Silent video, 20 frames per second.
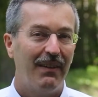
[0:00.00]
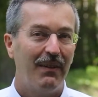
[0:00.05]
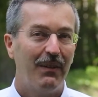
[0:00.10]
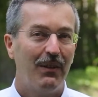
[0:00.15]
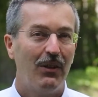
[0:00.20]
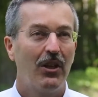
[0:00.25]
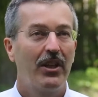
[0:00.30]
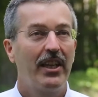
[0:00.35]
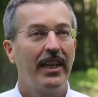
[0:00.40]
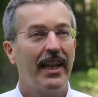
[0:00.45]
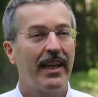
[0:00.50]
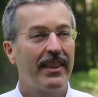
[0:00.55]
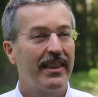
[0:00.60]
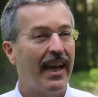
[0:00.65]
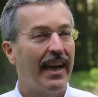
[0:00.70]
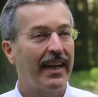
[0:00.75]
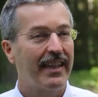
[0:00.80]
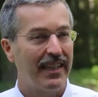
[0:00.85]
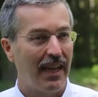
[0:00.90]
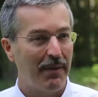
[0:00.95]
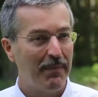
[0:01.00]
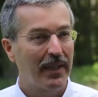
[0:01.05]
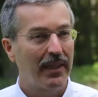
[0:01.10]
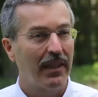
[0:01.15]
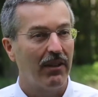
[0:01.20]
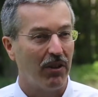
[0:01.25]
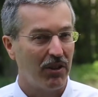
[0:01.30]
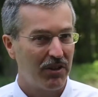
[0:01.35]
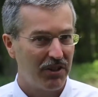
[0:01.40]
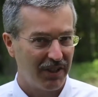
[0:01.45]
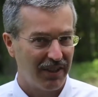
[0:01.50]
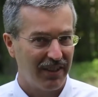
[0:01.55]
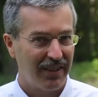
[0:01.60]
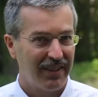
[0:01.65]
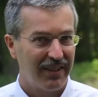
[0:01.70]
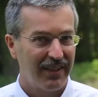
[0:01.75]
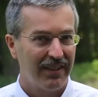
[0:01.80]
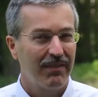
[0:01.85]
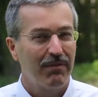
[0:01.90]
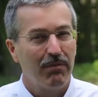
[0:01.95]
looking at the academic literature,
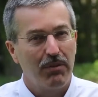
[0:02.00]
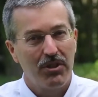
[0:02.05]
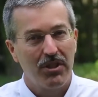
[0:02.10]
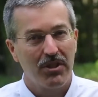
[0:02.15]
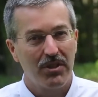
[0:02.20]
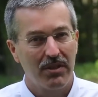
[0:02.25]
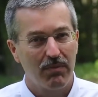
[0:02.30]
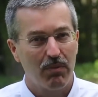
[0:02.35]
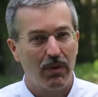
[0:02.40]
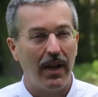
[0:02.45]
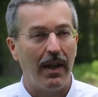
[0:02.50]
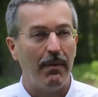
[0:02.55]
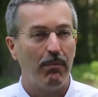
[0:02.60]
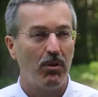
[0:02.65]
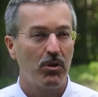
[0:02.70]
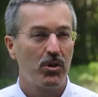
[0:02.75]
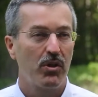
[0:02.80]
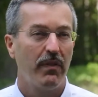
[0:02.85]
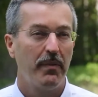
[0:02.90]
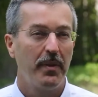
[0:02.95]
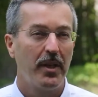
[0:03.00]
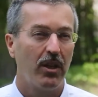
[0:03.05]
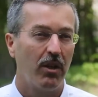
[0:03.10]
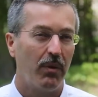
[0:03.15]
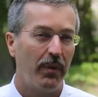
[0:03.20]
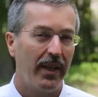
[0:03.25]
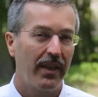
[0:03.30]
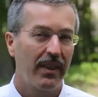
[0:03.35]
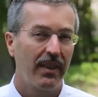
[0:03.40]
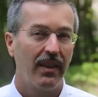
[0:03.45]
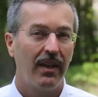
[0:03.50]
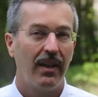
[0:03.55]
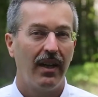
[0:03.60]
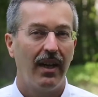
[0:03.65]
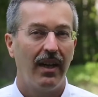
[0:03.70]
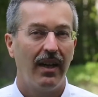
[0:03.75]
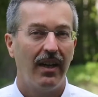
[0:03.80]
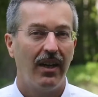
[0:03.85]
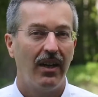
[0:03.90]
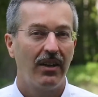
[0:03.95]
which is what I'm most familiar with,
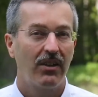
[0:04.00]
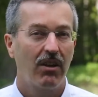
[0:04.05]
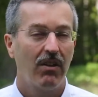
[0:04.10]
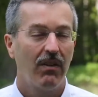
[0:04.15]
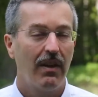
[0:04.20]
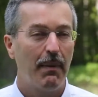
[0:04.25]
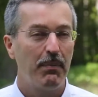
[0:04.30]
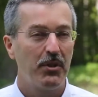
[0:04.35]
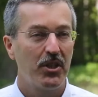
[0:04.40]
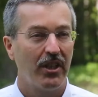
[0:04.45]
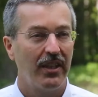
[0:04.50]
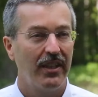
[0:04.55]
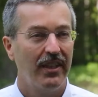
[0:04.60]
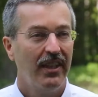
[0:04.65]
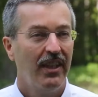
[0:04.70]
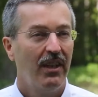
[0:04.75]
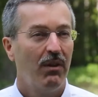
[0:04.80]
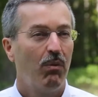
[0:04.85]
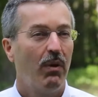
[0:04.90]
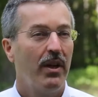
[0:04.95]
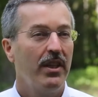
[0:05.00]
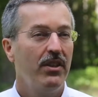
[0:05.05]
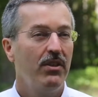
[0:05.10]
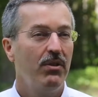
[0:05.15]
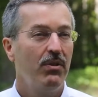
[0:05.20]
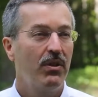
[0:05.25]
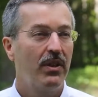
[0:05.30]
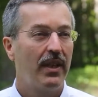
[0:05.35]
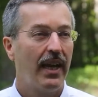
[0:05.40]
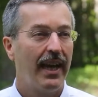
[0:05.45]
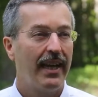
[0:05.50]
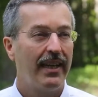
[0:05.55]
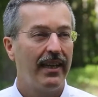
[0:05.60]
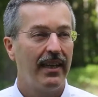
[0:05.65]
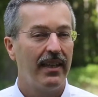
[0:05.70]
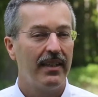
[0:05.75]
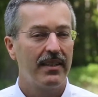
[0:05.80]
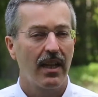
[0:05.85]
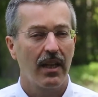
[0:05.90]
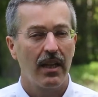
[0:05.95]
on corruption, what you get
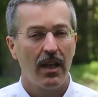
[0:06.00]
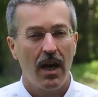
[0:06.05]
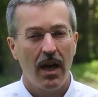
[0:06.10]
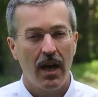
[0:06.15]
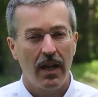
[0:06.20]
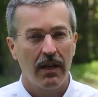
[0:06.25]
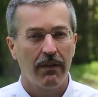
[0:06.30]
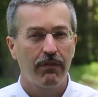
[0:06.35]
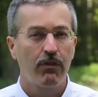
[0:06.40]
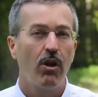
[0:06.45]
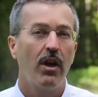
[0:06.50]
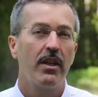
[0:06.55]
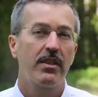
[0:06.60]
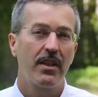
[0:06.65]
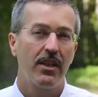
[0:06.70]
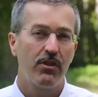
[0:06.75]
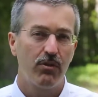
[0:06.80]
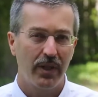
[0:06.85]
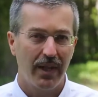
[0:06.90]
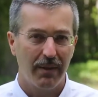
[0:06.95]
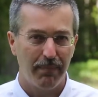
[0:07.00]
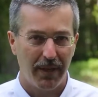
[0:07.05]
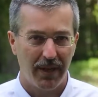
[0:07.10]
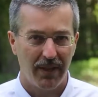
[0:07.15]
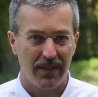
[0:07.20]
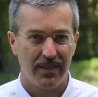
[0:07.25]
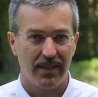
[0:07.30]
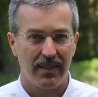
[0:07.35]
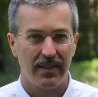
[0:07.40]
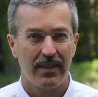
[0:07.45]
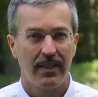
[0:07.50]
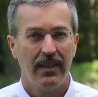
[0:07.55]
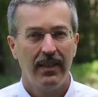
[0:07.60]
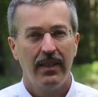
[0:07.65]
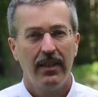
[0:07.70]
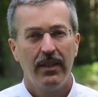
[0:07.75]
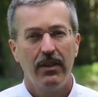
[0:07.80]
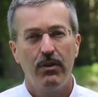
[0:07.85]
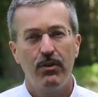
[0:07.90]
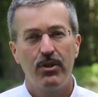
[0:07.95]
is a lot of cross-country comparisons
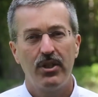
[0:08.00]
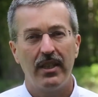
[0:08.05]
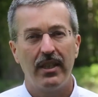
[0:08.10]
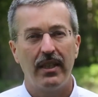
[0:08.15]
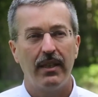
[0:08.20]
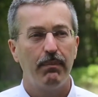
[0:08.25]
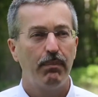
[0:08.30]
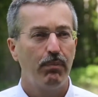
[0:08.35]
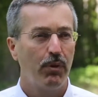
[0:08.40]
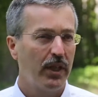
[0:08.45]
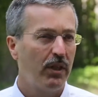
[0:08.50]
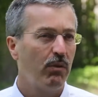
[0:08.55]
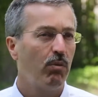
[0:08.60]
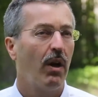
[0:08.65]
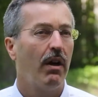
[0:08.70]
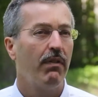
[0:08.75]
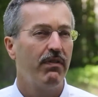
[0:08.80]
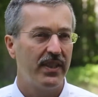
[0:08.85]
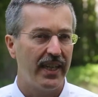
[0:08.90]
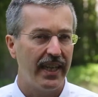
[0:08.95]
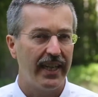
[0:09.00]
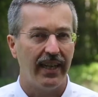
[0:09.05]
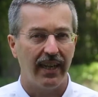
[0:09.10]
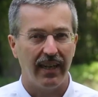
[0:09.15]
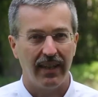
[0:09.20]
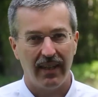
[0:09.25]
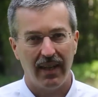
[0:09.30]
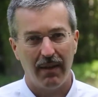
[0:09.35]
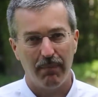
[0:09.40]
using pretty rough data